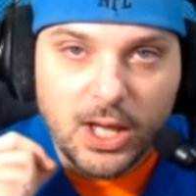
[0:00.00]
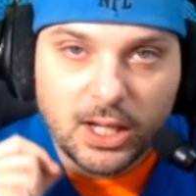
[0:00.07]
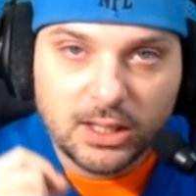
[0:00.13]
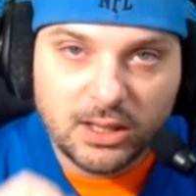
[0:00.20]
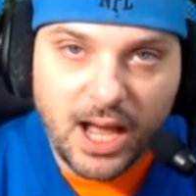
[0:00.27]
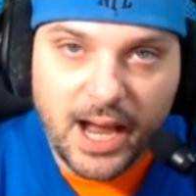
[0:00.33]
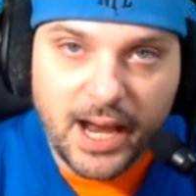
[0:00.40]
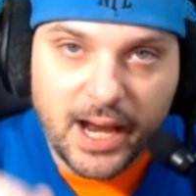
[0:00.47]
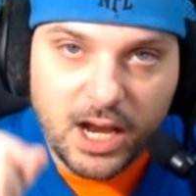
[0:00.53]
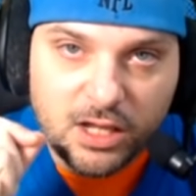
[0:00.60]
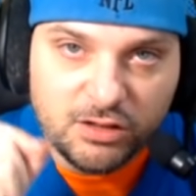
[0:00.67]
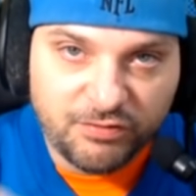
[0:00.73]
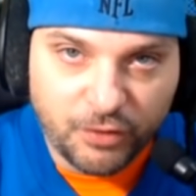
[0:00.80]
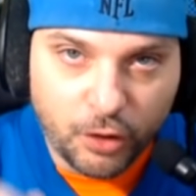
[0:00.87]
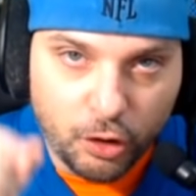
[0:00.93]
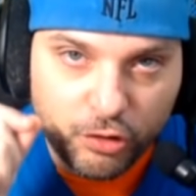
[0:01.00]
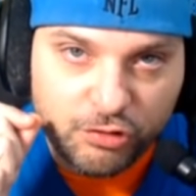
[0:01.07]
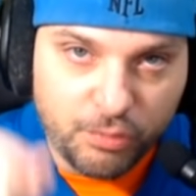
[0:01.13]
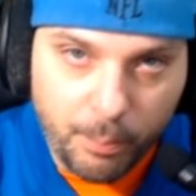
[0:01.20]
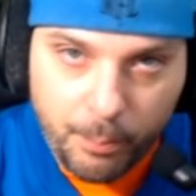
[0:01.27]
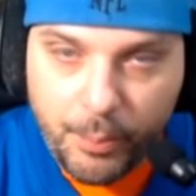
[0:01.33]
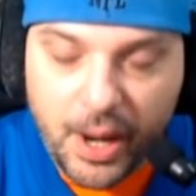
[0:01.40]
Lions
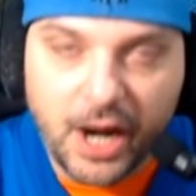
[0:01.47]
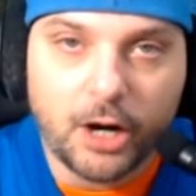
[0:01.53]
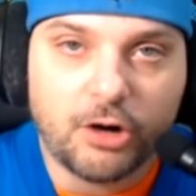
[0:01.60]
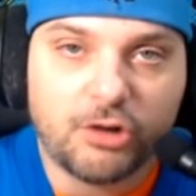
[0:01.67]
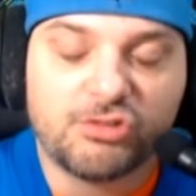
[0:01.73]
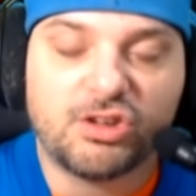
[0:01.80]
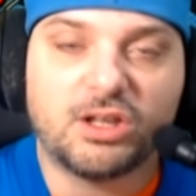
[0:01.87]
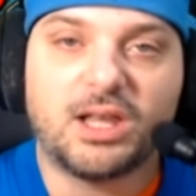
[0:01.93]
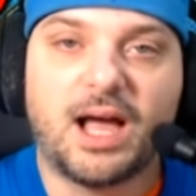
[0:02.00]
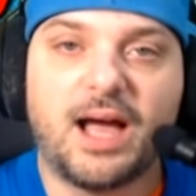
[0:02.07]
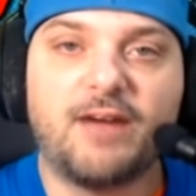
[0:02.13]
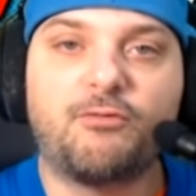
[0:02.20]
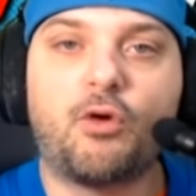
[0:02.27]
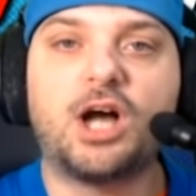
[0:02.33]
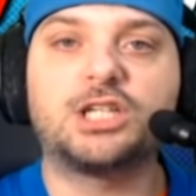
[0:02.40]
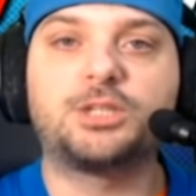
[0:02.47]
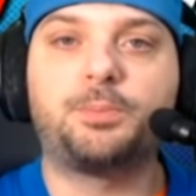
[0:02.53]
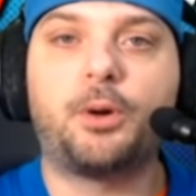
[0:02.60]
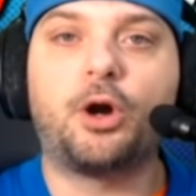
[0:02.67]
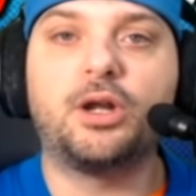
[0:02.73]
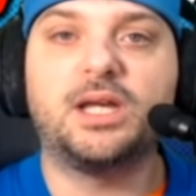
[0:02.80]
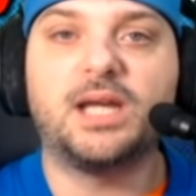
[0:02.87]
vs. Bears live watch
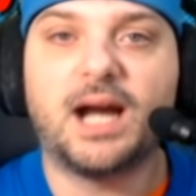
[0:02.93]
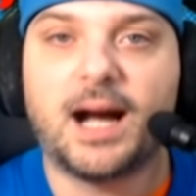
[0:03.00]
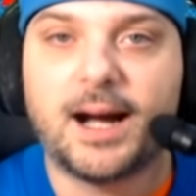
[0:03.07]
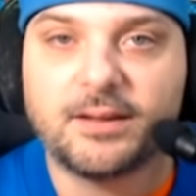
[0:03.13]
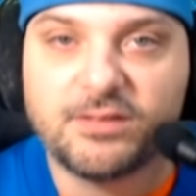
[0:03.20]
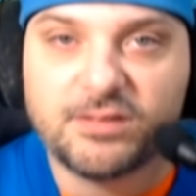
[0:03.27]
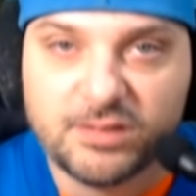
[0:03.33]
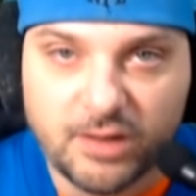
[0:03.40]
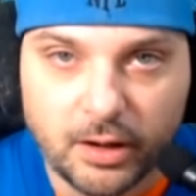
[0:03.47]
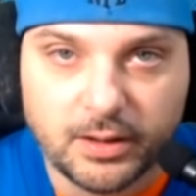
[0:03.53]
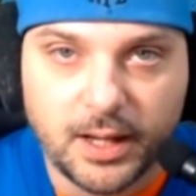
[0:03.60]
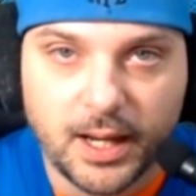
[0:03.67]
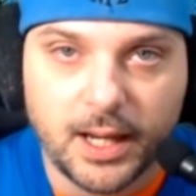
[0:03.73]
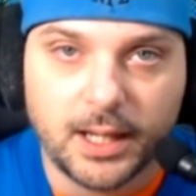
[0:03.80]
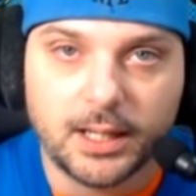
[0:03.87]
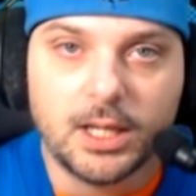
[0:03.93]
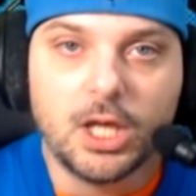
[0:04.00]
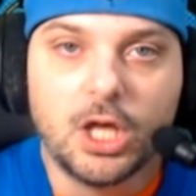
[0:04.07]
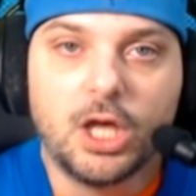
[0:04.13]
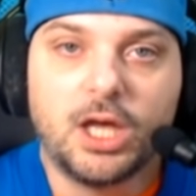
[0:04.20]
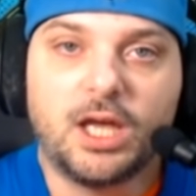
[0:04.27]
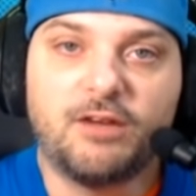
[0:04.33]
party on Sunday.
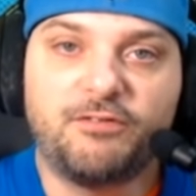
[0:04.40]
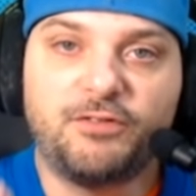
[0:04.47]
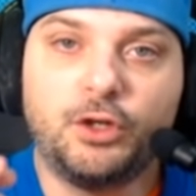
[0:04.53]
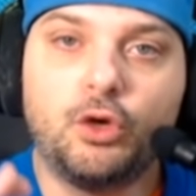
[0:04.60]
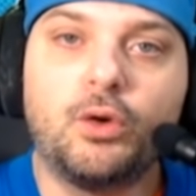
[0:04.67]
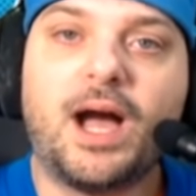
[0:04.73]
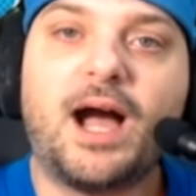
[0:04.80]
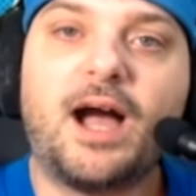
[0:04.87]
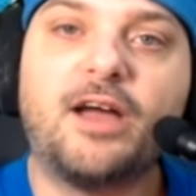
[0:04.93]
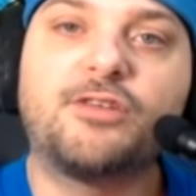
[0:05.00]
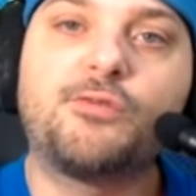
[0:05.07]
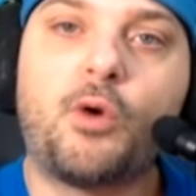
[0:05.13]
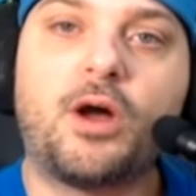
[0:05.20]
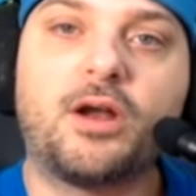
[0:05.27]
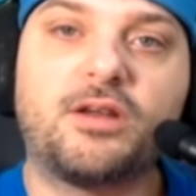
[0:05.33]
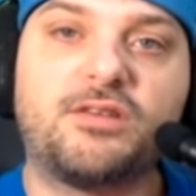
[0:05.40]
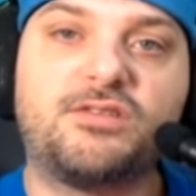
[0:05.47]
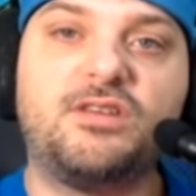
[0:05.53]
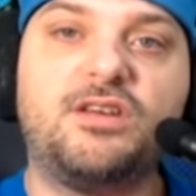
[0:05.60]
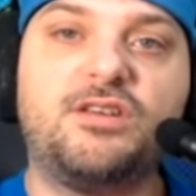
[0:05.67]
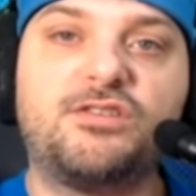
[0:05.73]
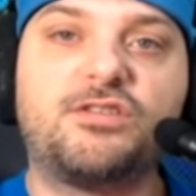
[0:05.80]
If you guys want to
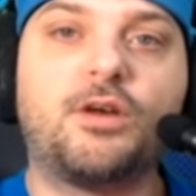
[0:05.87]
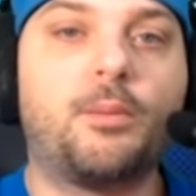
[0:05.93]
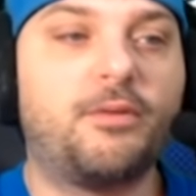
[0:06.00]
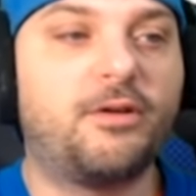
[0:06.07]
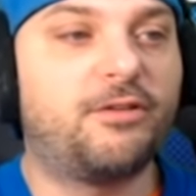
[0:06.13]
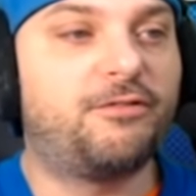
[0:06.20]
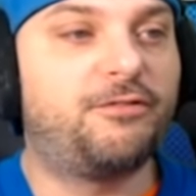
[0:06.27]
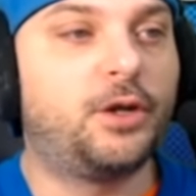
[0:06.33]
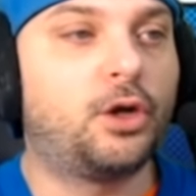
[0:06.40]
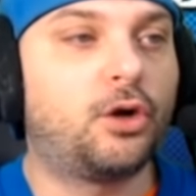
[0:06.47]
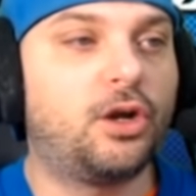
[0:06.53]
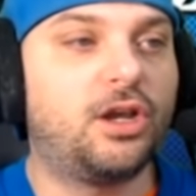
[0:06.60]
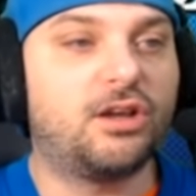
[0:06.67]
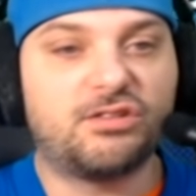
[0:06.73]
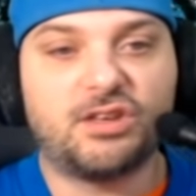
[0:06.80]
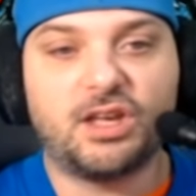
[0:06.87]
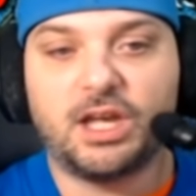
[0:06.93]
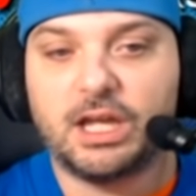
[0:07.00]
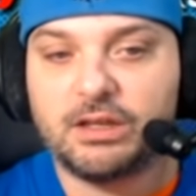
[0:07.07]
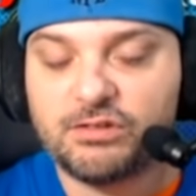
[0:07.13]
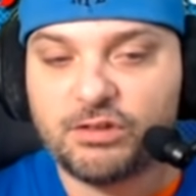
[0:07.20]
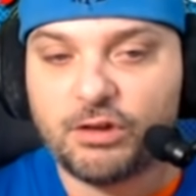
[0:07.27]
see some furious
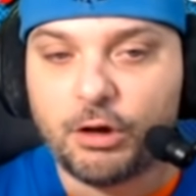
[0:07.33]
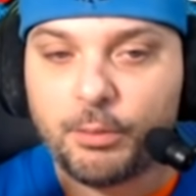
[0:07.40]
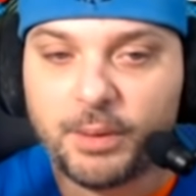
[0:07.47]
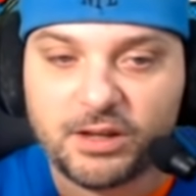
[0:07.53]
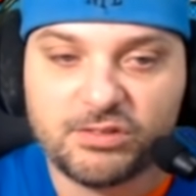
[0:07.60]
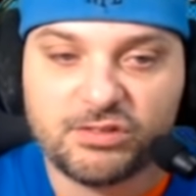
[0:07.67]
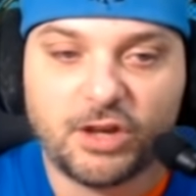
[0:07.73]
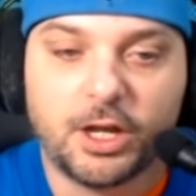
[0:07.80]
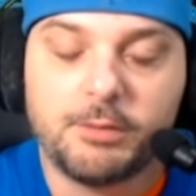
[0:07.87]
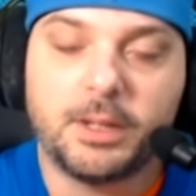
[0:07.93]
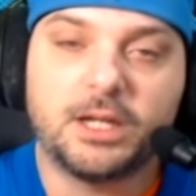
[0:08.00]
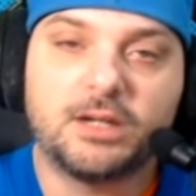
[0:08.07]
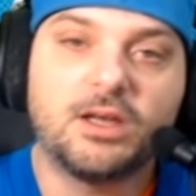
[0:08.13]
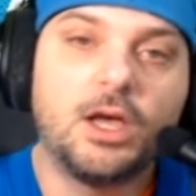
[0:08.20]
and some excitement,